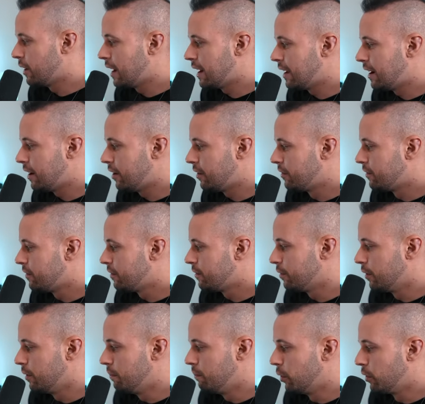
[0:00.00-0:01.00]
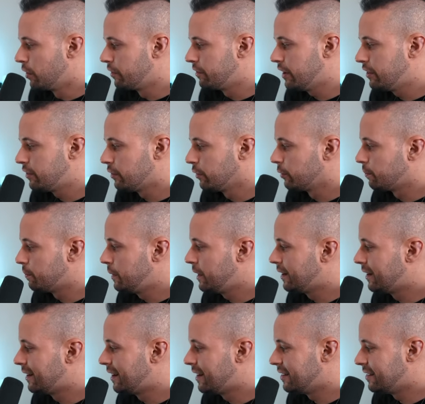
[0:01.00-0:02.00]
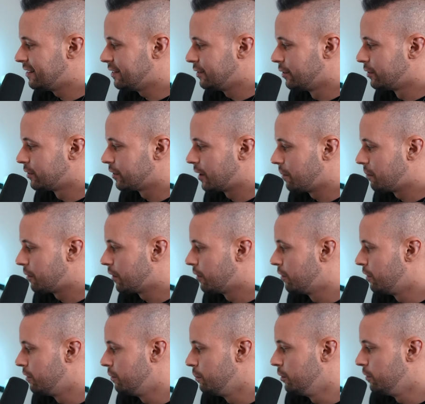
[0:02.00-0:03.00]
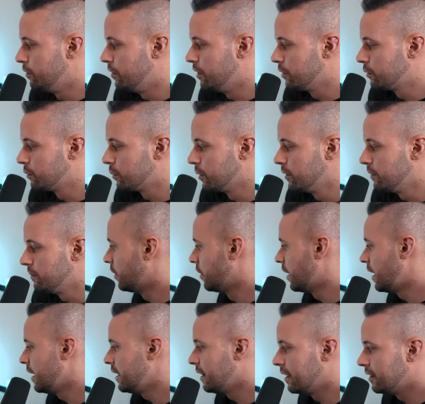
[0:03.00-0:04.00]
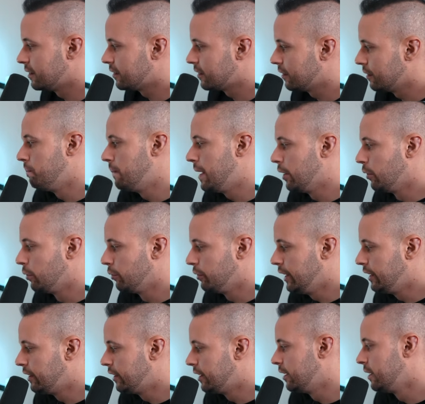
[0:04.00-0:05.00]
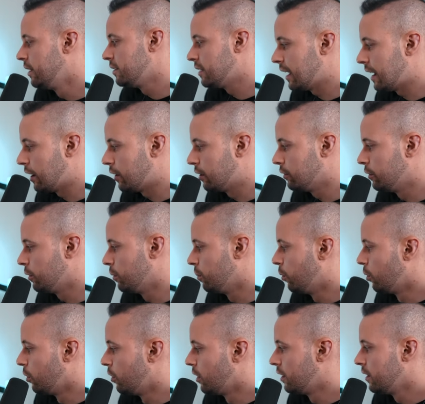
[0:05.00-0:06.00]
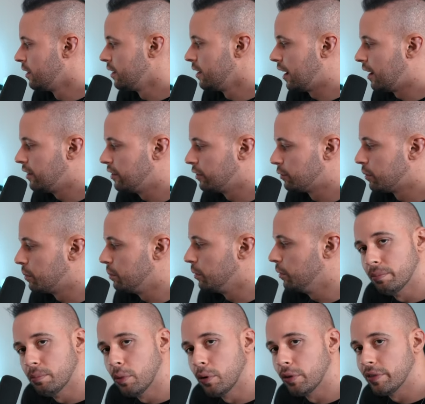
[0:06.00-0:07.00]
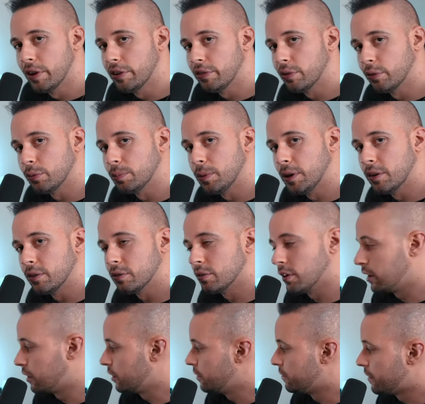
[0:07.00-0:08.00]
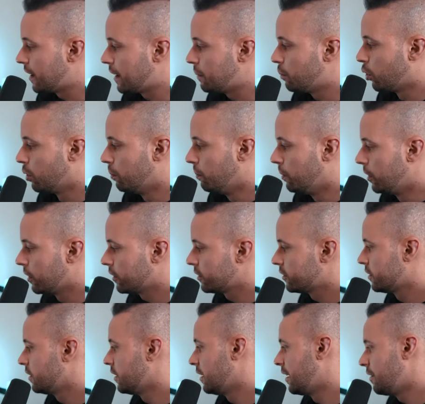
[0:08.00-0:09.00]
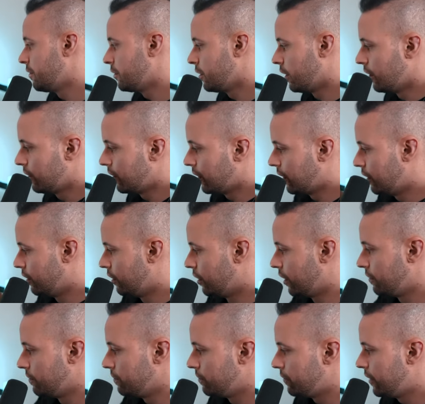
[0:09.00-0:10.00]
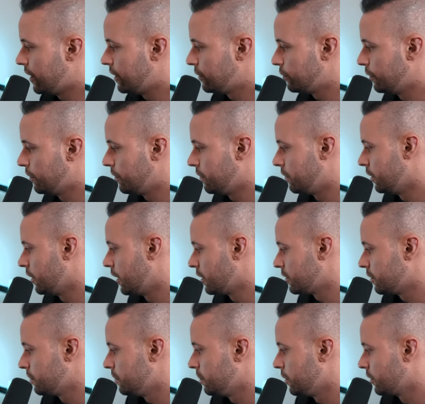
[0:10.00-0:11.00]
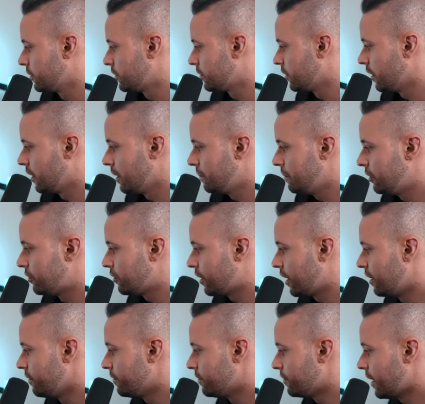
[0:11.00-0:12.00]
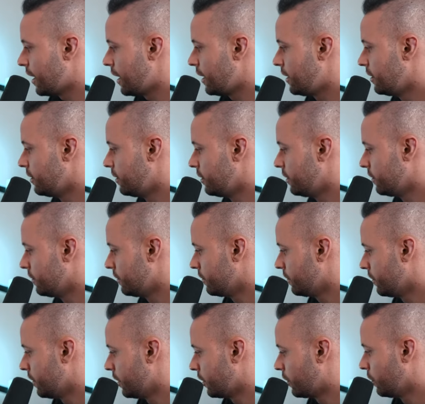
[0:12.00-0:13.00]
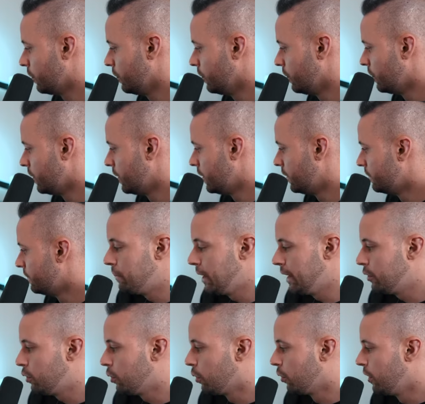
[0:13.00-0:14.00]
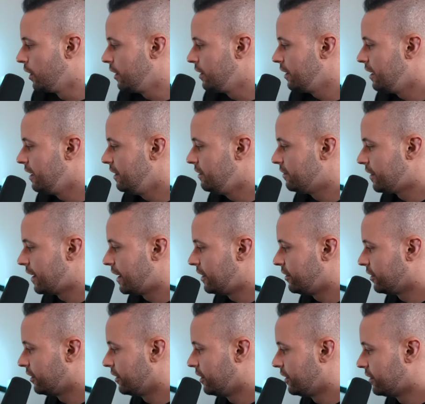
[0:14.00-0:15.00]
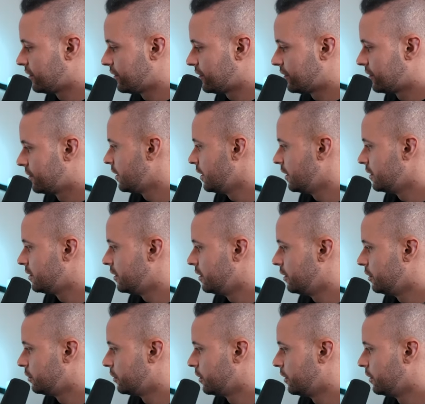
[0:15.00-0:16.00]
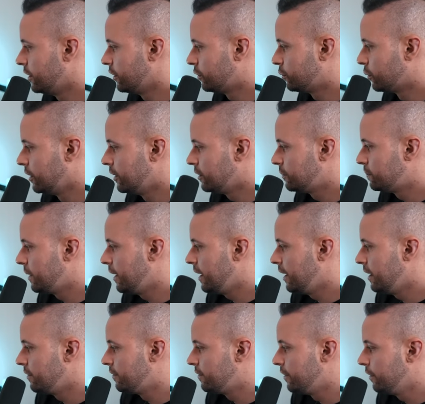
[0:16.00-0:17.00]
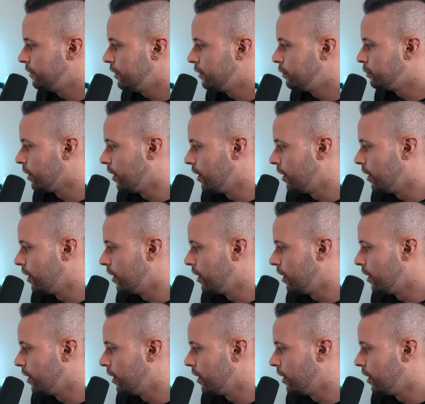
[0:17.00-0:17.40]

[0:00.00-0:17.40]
Right now, for a motivational speaker, that is 0. So I'm going to remove this one. All right, let's male reader, 10 hours or more. I just removed motivational speaker so I could find more books. And I know I'm faced with lots of books. So let me try and find a cool one. Bitcoin evangelist. Let's see this one. This one is paying $50 to